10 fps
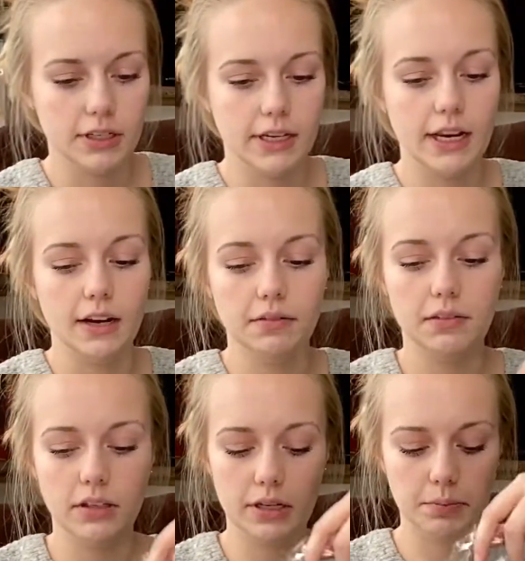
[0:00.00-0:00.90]

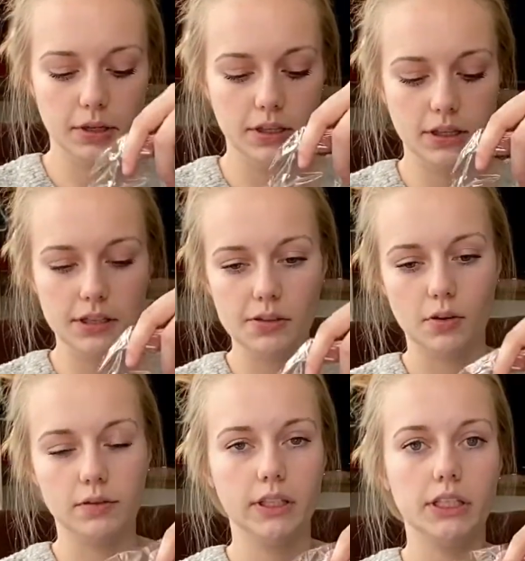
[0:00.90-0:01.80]
carefully put this
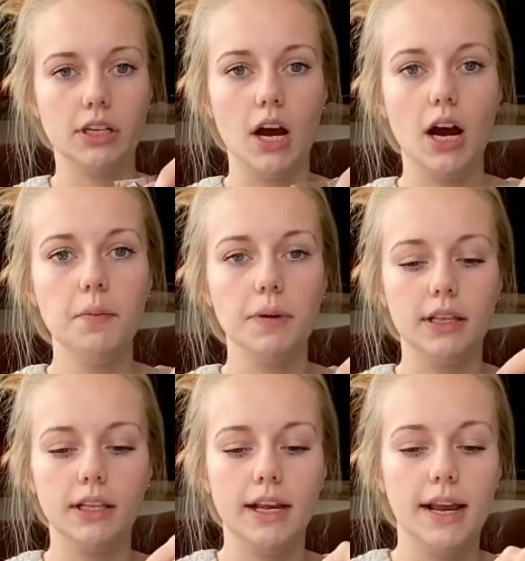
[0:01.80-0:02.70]
over the top,
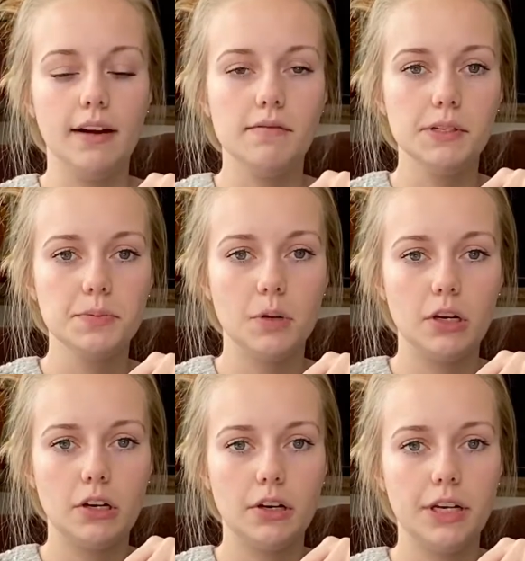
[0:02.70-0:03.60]
and then I have this
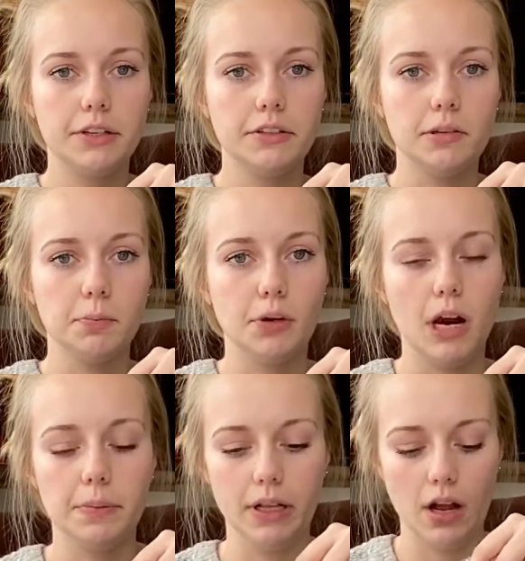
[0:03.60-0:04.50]
marker here to
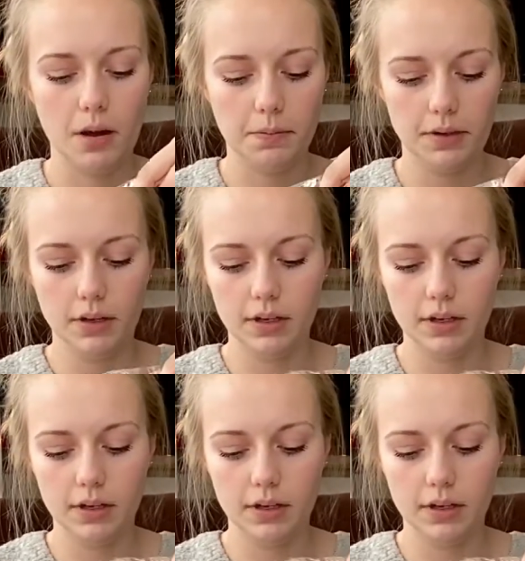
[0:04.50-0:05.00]
prop it up.